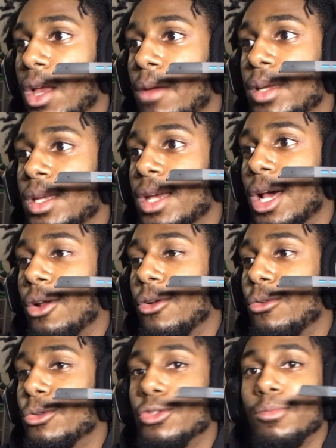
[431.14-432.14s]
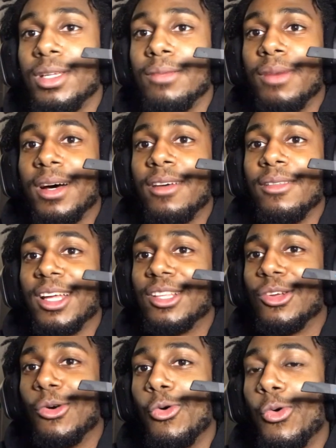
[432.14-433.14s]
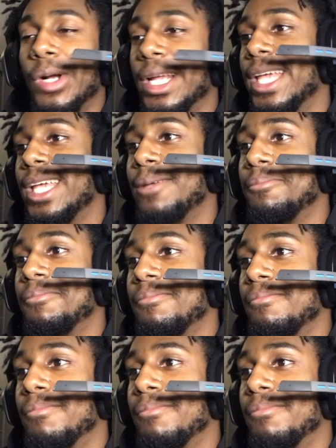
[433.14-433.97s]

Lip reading: I mean, I don't know what you mean by like the whole game,